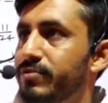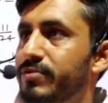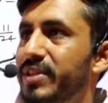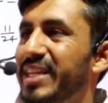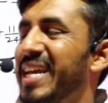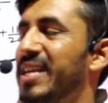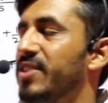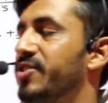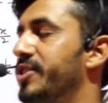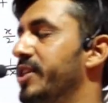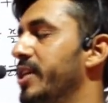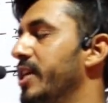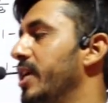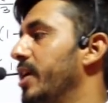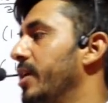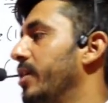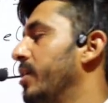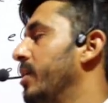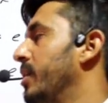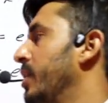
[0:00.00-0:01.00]
we can
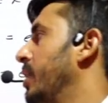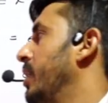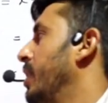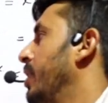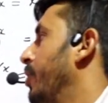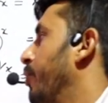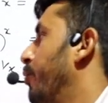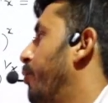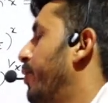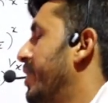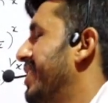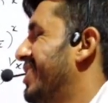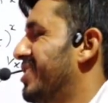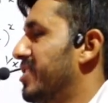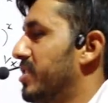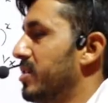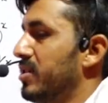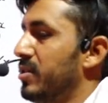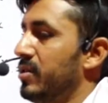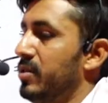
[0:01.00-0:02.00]
see
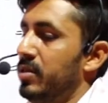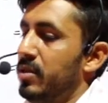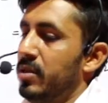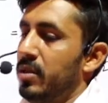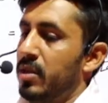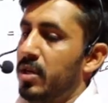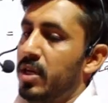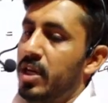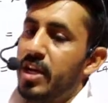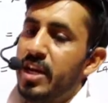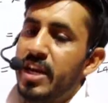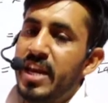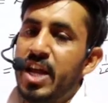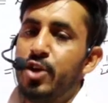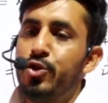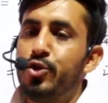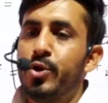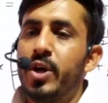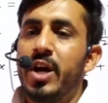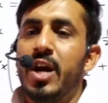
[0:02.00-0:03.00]
first
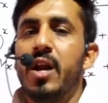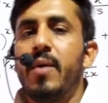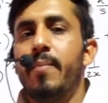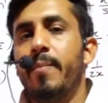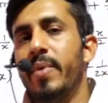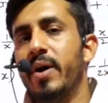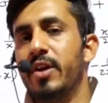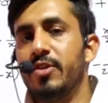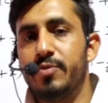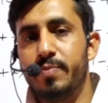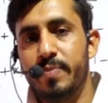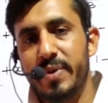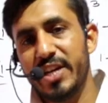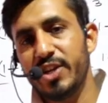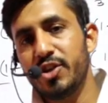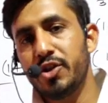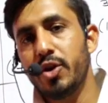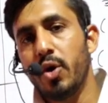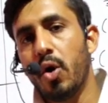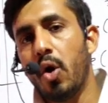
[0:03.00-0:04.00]
natural numbers
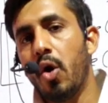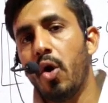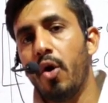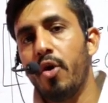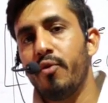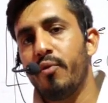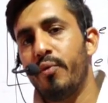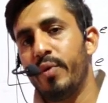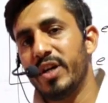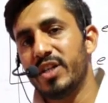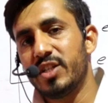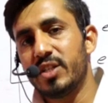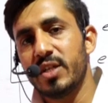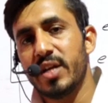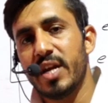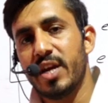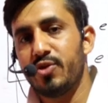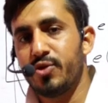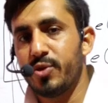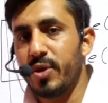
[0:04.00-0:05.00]
based on first
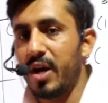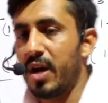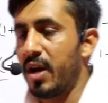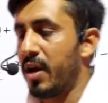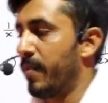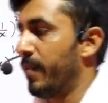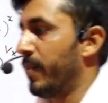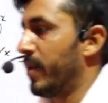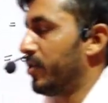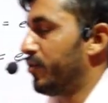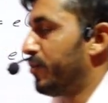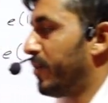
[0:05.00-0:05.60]
natural numbers,